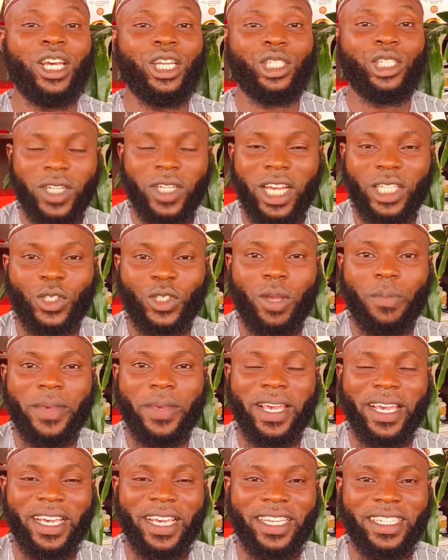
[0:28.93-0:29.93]
Today's
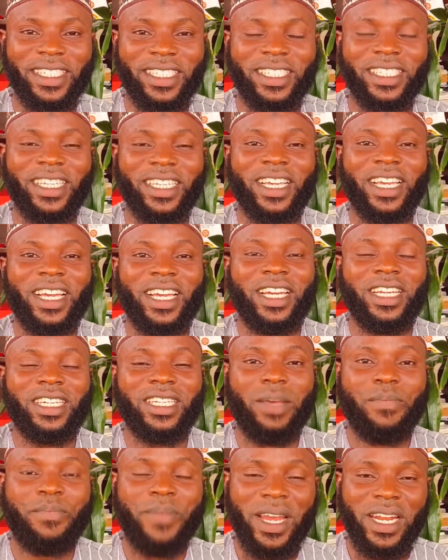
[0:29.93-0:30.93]
topic is
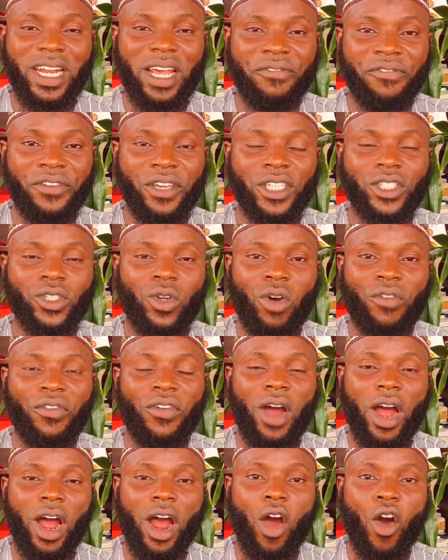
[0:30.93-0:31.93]
the benefits of
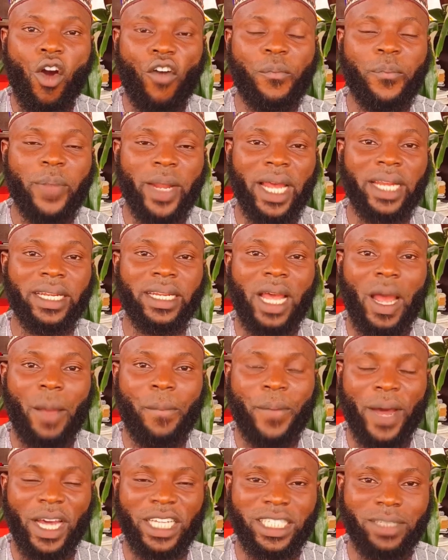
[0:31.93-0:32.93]
off-plan
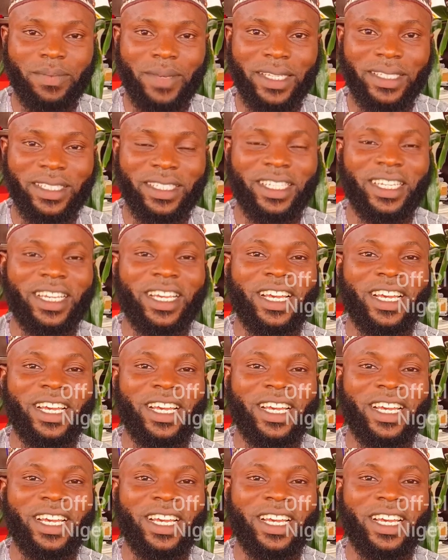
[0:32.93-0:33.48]
apartment.